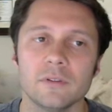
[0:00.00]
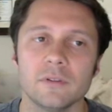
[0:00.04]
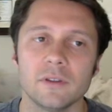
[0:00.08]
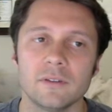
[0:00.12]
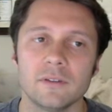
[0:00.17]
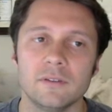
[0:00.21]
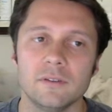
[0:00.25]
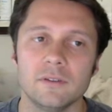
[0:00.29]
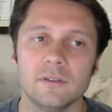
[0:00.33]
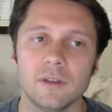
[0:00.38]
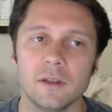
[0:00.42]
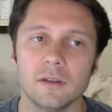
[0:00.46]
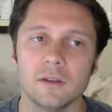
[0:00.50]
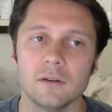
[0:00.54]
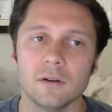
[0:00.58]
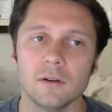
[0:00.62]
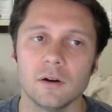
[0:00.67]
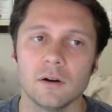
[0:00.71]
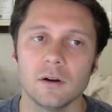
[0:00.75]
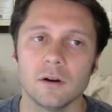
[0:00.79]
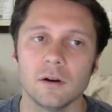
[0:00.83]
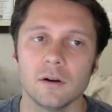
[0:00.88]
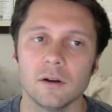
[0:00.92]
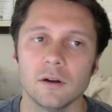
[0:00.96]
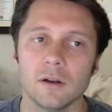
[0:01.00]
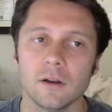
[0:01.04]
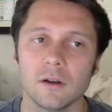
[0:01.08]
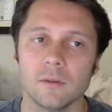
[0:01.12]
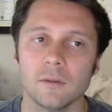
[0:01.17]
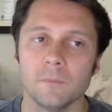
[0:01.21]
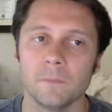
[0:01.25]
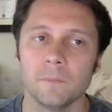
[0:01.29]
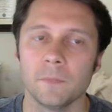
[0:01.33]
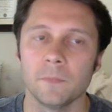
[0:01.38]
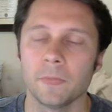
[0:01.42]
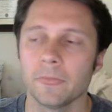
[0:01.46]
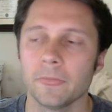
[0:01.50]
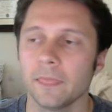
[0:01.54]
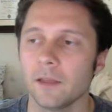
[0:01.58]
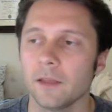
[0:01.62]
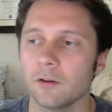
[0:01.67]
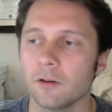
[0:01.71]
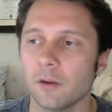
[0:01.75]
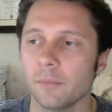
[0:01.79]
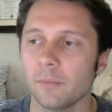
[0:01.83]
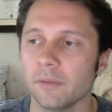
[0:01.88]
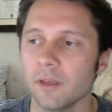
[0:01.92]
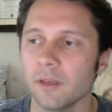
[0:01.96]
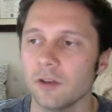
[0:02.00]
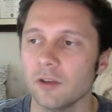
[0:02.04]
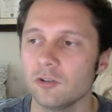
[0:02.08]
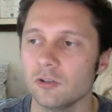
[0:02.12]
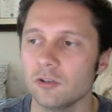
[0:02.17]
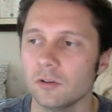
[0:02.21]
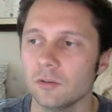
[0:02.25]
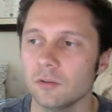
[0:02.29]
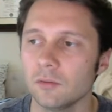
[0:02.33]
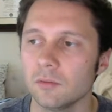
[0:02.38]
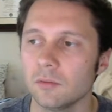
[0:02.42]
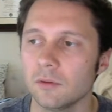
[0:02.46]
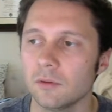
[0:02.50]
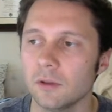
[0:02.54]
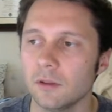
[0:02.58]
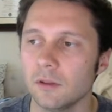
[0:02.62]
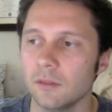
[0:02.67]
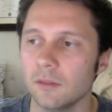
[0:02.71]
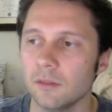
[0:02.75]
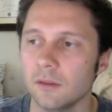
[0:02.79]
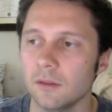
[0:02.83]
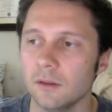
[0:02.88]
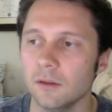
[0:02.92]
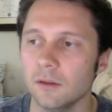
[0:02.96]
that's in our application in